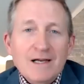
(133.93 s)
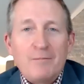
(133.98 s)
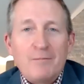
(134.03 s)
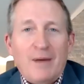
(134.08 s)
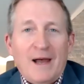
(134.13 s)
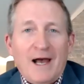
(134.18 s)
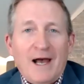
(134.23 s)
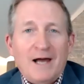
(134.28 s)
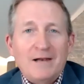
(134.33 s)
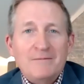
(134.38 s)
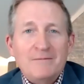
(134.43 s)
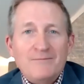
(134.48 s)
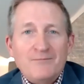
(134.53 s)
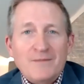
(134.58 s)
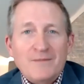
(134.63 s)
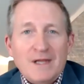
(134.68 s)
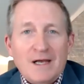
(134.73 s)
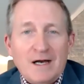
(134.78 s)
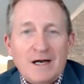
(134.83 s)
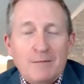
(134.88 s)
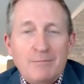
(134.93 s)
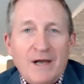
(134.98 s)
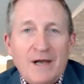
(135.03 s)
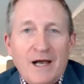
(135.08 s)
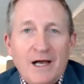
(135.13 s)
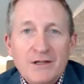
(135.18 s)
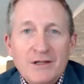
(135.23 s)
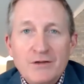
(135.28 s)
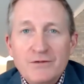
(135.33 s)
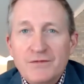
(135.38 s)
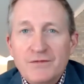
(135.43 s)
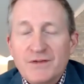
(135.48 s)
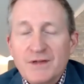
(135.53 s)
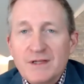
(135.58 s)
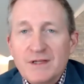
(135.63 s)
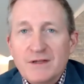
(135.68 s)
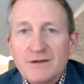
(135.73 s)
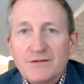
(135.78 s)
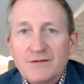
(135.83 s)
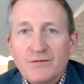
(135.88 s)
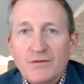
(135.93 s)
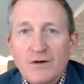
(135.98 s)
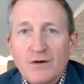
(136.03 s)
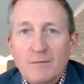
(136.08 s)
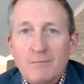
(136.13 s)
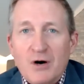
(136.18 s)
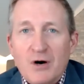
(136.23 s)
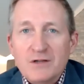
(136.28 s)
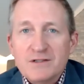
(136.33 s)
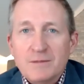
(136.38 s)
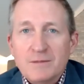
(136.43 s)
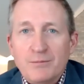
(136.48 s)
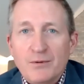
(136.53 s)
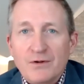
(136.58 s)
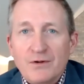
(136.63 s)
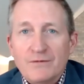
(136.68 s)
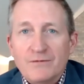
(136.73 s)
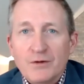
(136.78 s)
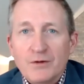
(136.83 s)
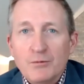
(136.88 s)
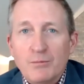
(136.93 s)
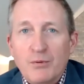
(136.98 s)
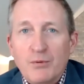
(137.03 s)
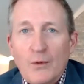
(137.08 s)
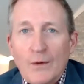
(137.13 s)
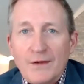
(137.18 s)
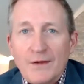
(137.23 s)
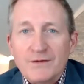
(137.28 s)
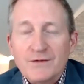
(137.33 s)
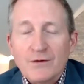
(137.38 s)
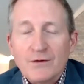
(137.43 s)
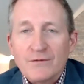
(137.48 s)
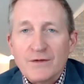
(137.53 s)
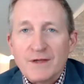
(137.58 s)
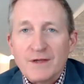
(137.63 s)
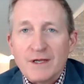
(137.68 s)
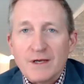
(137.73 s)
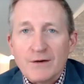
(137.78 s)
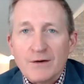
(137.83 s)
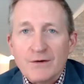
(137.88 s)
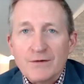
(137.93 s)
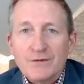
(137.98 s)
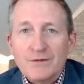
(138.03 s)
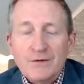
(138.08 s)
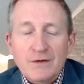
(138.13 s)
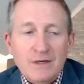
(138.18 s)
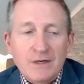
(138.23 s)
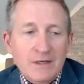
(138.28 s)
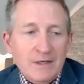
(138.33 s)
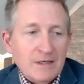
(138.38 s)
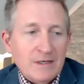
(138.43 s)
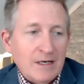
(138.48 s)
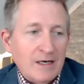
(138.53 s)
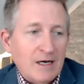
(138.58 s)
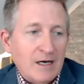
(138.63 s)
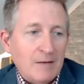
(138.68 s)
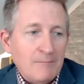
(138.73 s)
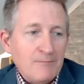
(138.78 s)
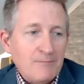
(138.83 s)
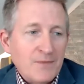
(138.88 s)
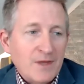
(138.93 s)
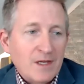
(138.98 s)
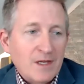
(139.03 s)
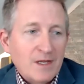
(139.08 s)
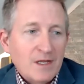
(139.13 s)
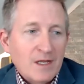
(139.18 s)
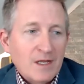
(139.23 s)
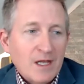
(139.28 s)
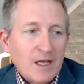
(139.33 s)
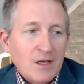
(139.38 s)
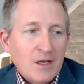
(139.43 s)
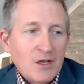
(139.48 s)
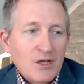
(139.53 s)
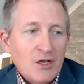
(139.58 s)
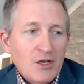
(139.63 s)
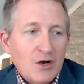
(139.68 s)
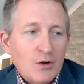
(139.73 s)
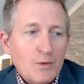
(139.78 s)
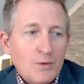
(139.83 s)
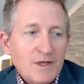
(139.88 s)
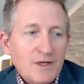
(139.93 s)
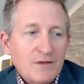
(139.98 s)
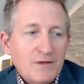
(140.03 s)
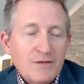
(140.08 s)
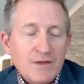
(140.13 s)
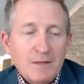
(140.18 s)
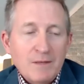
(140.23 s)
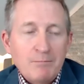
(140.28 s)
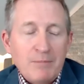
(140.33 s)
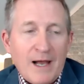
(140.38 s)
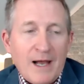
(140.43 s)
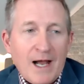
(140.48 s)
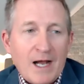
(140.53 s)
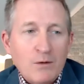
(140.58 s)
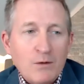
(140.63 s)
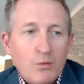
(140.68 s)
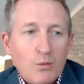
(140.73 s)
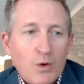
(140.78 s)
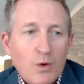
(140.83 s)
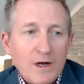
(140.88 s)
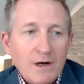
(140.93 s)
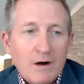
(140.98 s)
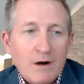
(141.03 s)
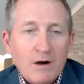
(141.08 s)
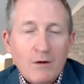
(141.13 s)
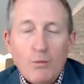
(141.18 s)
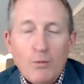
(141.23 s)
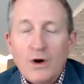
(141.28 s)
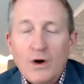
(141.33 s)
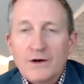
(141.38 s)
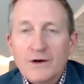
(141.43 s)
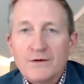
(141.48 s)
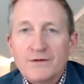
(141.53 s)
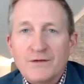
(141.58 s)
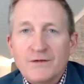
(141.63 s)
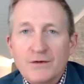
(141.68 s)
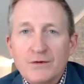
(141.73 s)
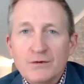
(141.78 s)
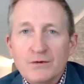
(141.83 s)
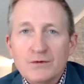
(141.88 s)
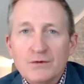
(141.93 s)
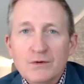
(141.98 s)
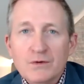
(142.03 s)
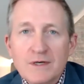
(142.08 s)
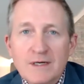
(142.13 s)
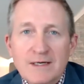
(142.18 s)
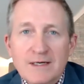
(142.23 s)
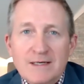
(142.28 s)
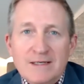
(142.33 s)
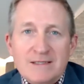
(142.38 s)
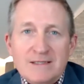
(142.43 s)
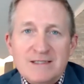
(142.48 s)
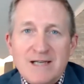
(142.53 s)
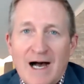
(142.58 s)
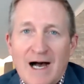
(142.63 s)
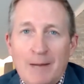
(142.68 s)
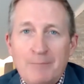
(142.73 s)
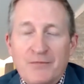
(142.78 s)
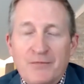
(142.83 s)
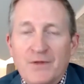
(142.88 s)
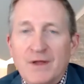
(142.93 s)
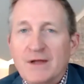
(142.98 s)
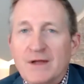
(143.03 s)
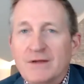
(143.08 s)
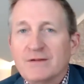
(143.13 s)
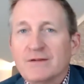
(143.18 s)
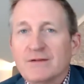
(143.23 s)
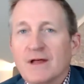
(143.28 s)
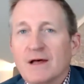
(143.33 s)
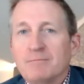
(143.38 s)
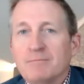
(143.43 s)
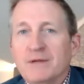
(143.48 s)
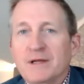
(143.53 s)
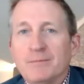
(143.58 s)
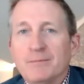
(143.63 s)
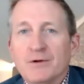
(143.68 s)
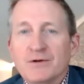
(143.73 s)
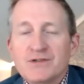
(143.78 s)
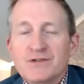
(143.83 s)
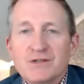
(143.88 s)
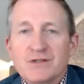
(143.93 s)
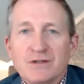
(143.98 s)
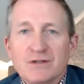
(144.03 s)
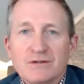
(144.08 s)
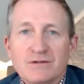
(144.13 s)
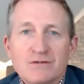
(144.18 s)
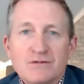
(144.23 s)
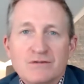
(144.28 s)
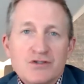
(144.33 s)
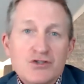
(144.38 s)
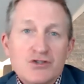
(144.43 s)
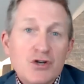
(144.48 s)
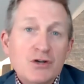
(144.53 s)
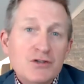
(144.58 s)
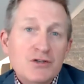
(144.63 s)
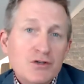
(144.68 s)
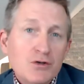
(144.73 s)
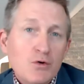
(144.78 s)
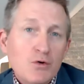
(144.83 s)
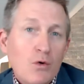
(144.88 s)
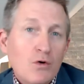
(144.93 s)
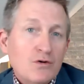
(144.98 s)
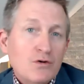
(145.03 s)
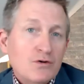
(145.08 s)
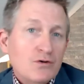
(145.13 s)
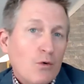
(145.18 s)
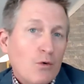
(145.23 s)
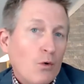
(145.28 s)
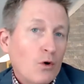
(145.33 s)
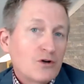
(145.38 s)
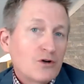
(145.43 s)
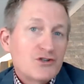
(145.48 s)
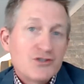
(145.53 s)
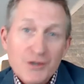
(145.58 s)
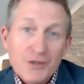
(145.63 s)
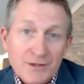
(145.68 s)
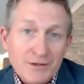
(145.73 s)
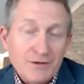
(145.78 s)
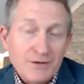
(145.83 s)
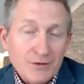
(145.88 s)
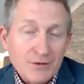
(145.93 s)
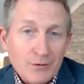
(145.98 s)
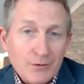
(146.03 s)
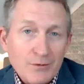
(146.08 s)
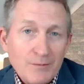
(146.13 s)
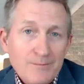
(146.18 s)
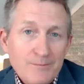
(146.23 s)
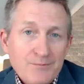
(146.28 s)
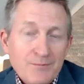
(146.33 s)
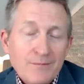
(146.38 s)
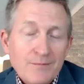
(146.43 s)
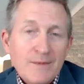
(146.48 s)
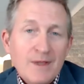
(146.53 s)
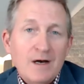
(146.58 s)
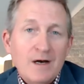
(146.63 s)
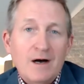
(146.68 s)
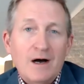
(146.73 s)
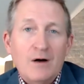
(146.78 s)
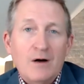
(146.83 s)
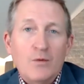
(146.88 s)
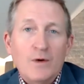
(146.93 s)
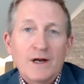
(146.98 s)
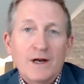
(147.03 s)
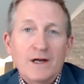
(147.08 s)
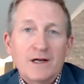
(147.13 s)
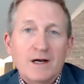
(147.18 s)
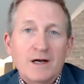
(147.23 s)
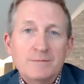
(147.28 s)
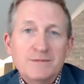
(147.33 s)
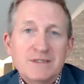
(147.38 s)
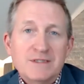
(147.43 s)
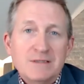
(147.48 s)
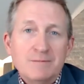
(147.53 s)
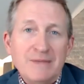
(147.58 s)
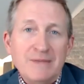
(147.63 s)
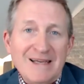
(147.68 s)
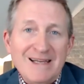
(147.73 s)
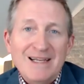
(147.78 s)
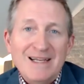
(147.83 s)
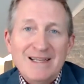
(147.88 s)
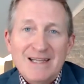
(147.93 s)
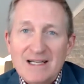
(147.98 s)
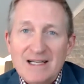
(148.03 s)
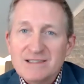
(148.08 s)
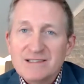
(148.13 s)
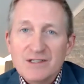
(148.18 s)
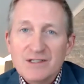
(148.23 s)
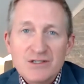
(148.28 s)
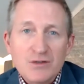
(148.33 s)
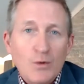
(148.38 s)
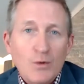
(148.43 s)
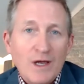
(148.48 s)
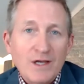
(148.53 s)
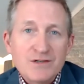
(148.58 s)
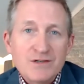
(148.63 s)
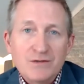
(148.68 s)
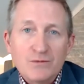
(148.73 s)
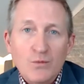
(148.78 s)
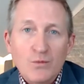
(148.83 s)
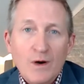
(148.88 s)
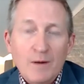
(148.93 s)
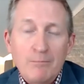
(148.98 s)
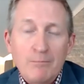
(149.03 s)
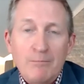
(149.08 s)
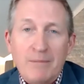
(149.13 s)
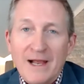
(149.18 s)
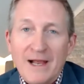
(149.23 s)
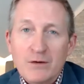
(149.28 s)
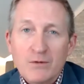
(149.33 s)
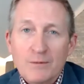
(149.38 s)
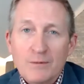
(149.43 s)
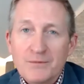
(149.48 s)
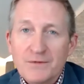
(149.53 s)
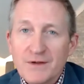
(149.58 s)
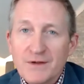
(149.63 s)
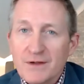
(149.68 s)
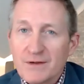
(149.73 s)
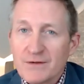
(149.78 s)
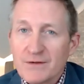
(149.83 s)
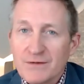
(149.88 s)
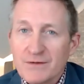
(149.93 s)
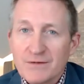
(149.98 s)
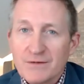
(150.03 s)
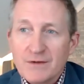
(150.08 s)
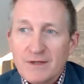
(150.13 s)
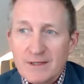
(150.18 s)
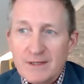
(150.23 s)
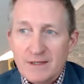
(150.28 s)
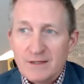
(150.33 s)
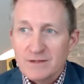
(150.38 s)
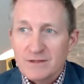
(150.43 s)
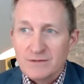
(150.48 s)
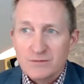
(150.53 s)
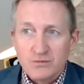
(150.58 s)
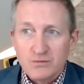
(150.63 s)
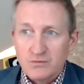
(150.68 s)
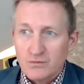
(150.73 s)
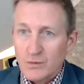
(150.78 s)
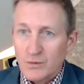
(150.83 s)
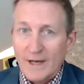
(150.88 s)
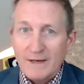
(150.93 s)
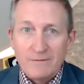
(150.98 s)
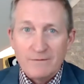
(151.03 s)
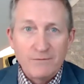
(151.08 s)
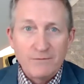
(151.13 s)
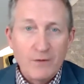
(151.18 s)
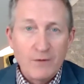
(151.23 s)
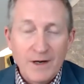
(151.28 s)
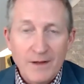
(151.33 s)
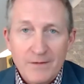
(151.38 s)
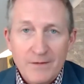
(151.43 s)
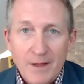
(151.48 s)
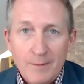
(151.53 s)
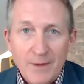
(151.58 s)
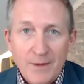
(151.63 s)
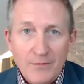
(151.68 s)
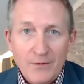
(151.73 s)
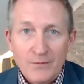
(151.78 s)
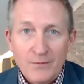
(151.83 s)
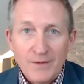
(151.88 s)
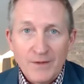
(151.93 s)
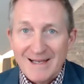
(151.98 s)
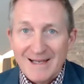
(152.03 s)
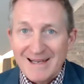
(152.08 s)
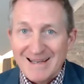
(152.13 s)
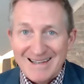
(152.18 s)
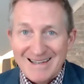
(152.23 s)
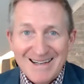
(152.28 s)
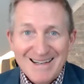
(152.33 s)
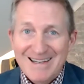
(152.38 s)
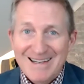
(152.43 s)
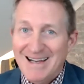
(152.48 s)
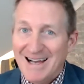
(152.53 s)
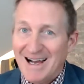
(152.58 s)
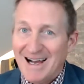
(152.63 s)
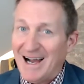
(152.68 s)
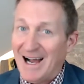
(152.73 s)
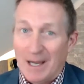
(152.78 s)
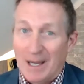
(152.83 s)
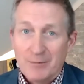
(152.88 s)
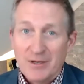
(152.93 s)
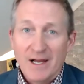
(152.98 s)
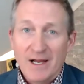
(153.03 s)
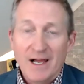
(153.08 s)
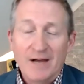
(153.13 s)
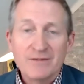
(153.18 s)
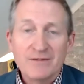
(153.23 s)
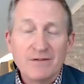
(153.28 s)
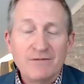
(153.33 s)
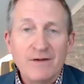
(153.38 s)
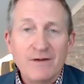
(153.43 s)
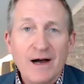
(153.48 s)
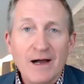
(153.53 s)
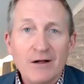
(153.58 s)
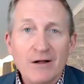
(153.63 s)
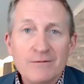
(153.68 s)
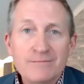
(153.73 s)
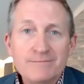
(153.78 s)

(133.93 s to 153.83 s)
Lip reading: Pat. Pat, you've seen this from multiple viewpoints over the years. When you think back, what are one or two top things that people should do or shouldn't do when it comes to being in that situation where bankruptcy is right in front of them and they're thinking, I'm going to have to file?